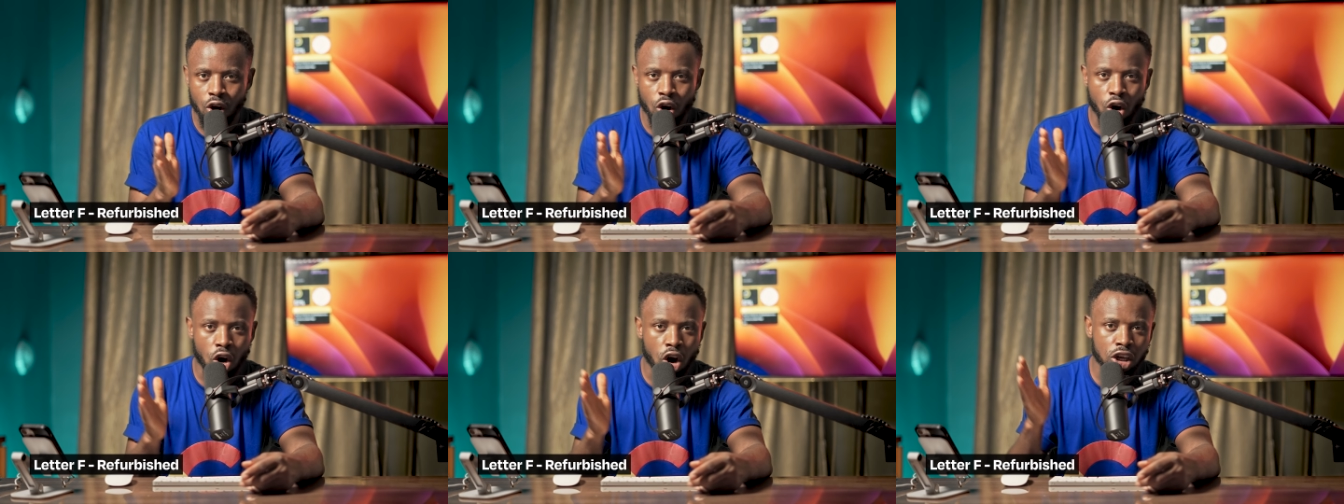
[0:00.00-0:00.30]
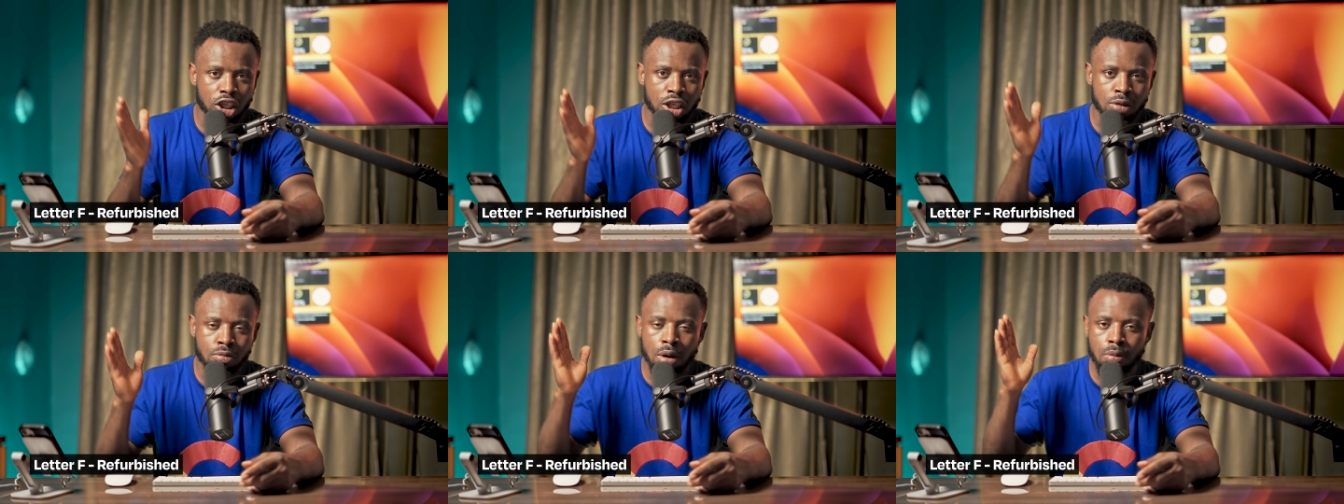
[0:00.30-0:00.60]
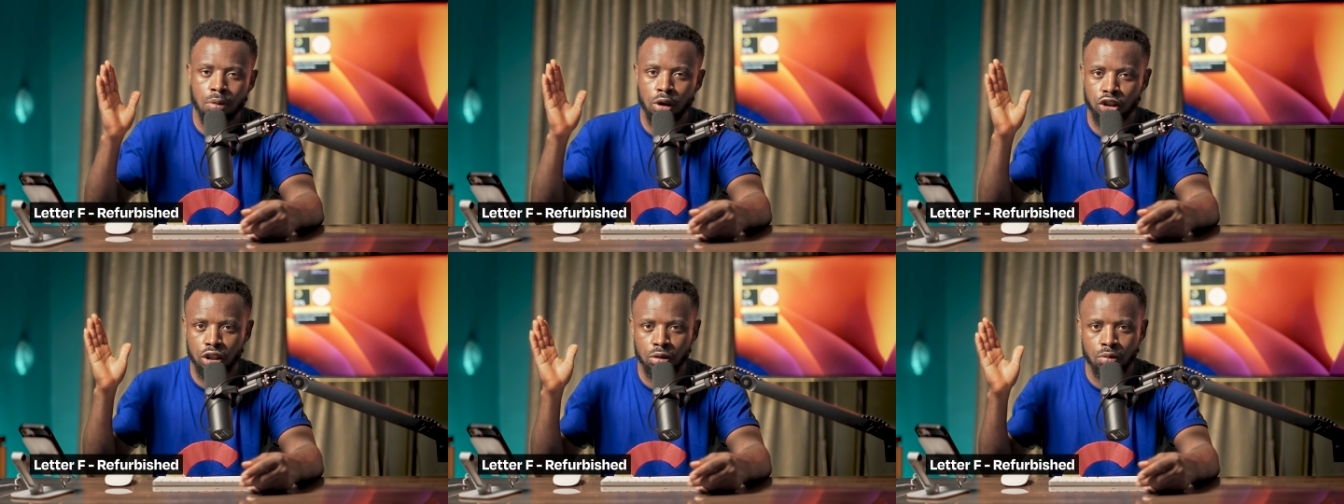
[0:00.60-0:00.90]
All the
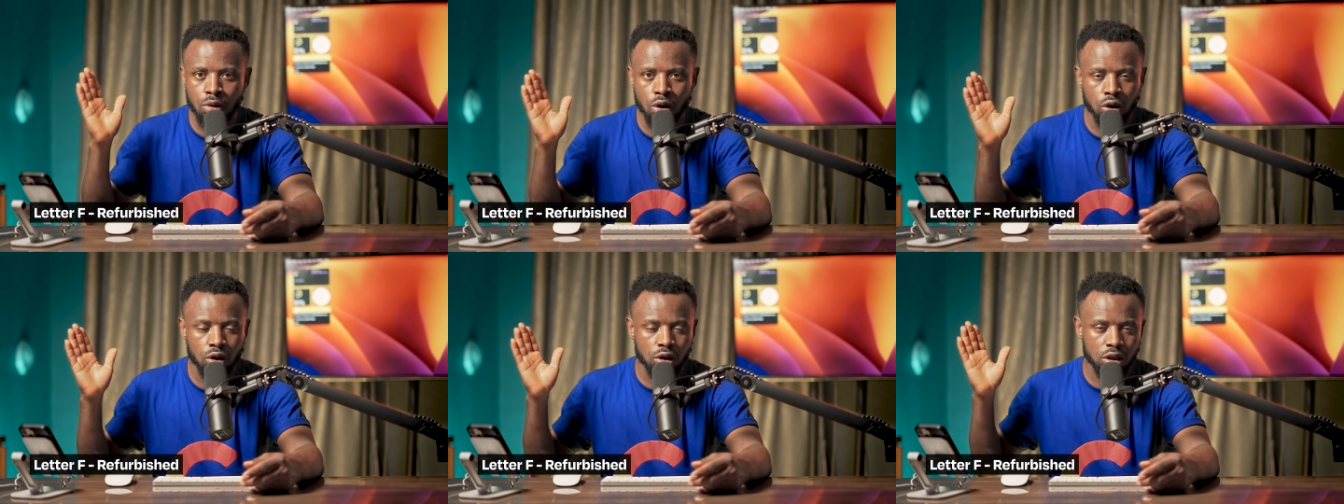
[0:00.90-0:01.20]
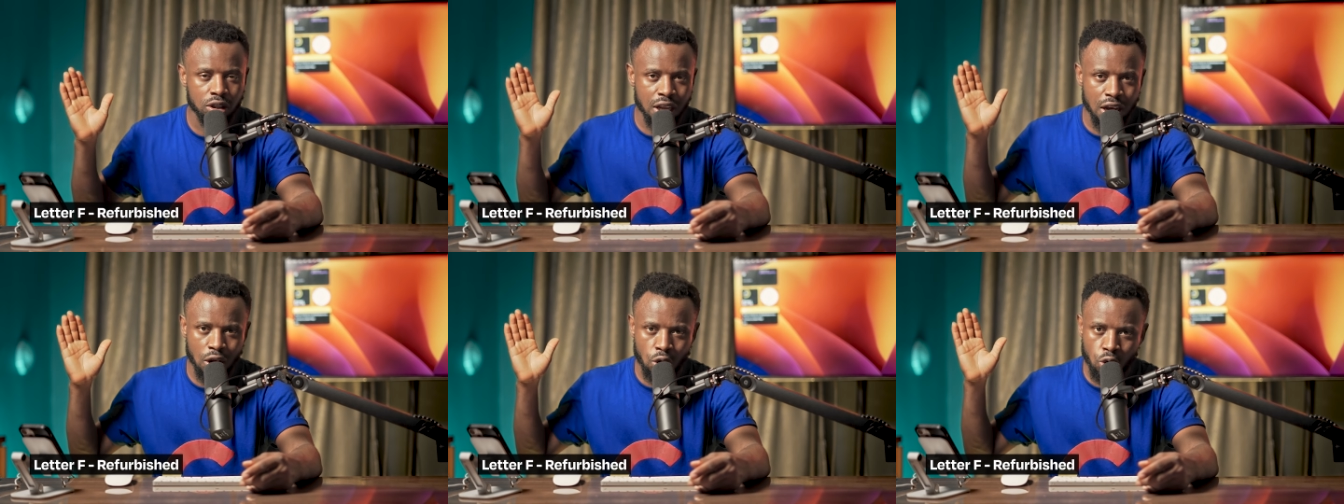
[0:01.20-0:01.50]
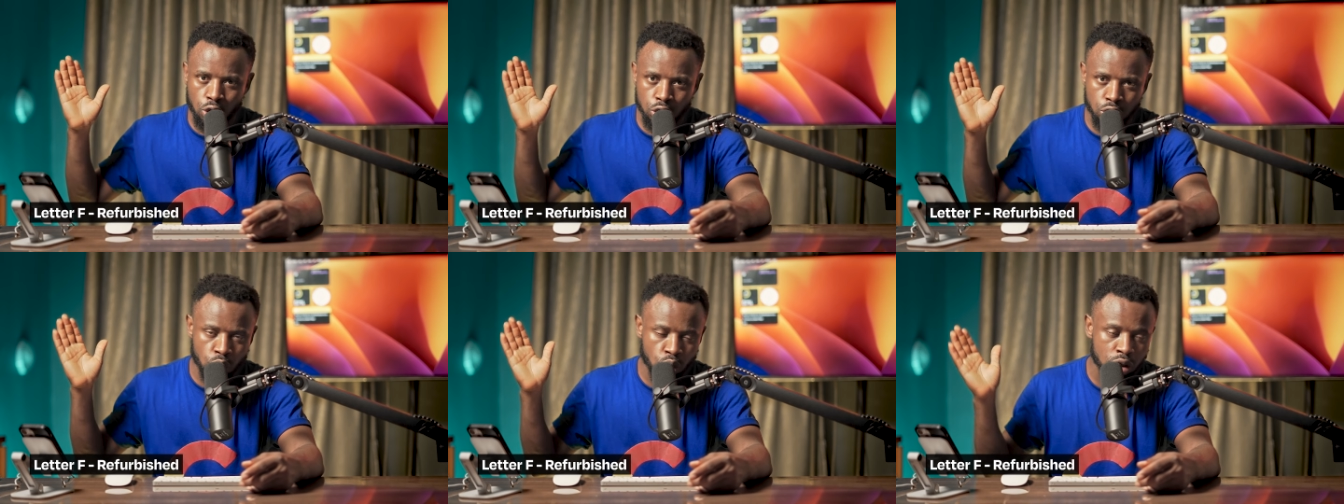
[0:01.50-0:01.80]
bobo tibo, they
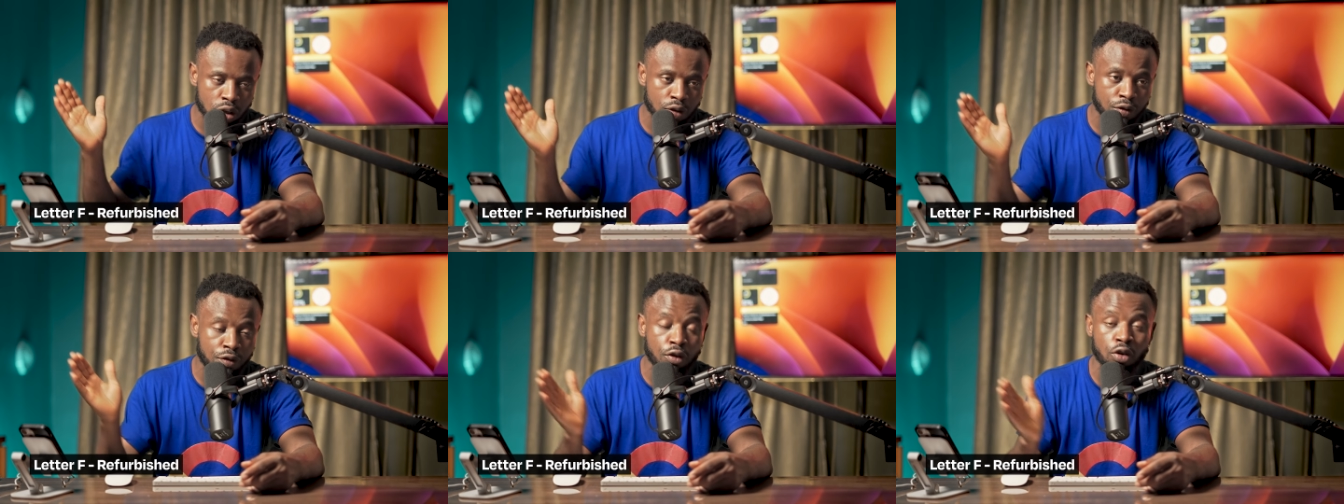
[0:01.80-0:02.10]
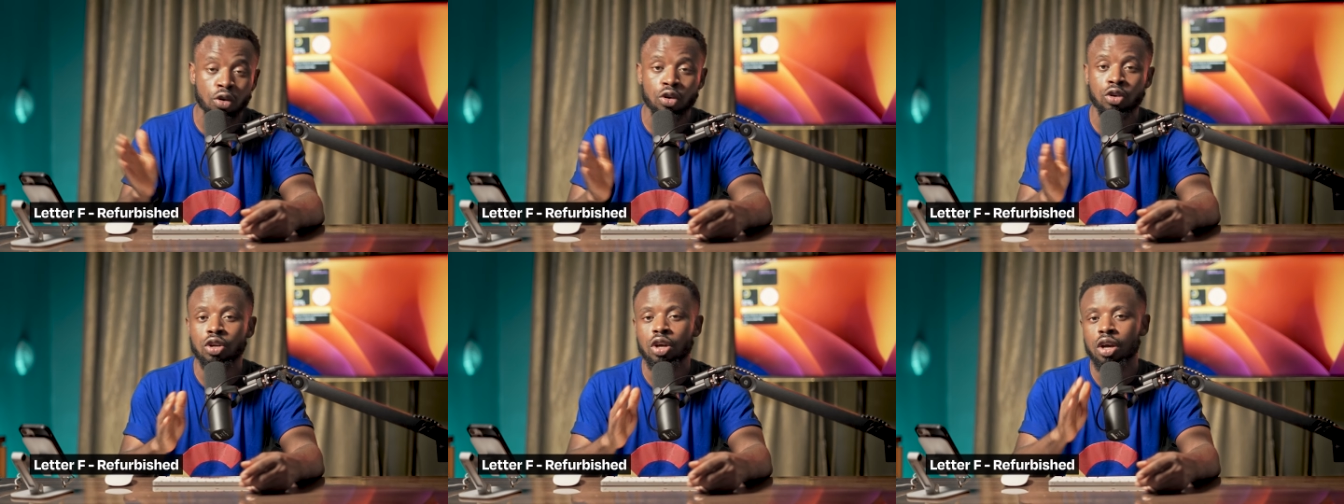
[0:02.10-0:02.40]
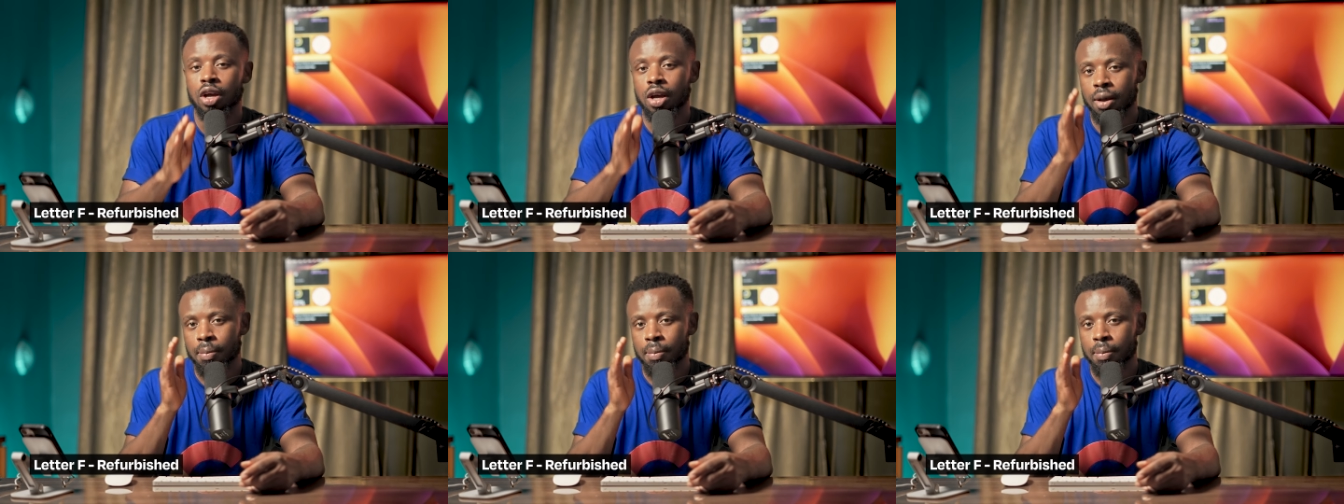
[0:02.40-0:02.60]
go through the phone.